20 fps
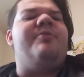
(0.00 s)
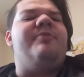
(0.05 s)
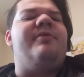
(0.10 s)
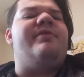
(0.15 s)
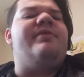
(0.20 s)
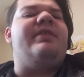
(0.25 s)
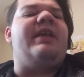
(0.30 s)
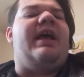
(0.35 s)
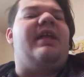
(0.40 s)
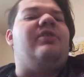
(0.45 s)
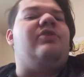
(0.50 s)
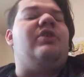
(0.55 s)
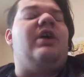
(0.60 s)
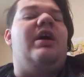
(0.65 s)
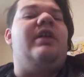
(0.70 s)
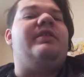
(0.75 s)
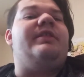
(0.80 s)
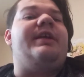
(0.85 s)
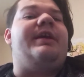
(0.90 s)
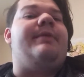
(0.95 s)
rumors that
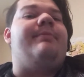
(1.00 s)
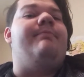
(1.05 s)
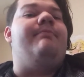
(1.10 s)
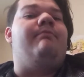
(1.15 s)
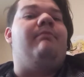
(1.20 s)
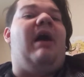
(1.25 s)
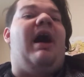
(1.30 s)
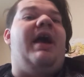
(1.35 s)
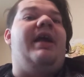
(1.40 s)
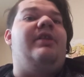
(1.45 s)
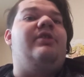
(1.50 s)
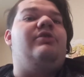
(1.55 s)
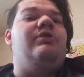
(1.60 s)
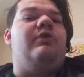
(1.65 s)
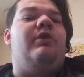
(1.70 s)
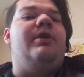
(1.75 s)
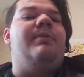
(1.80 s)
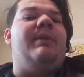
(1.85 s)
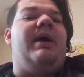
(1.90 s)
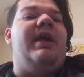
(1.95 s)
John Sam might
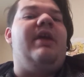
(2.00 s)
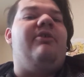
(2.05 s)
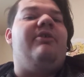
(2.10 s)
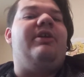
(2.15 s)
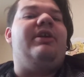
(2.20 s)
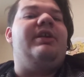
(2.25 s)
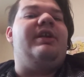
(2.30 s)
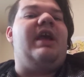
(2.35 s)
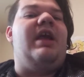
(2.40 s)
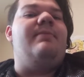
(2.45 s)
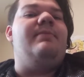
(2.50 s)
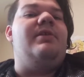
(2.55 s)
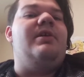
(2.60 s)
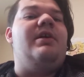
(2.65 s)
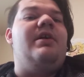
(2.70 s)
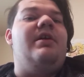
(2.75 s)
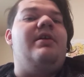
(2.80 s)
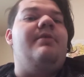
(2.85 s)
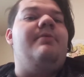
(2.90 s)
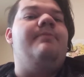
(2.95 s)
join My Hero
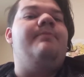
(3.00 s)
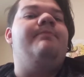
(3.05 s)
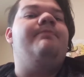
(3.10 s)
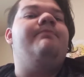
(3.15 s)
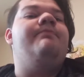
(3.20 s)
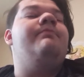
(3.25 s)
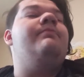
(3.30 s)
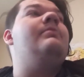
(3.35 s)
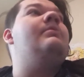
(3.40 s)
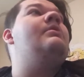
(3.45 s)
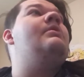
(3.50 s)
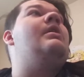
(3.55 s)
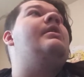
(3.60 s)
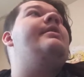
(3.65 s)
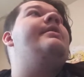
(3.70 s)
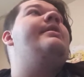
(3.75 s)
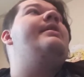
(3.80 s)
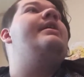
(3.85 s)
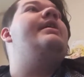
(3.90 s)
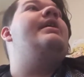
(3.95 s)
Academia.
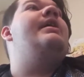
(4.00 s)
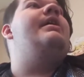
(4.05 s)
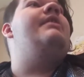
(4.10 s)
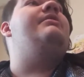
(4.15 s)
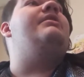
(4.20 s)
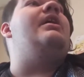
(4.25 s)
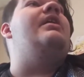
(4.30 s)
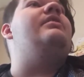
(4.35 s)
In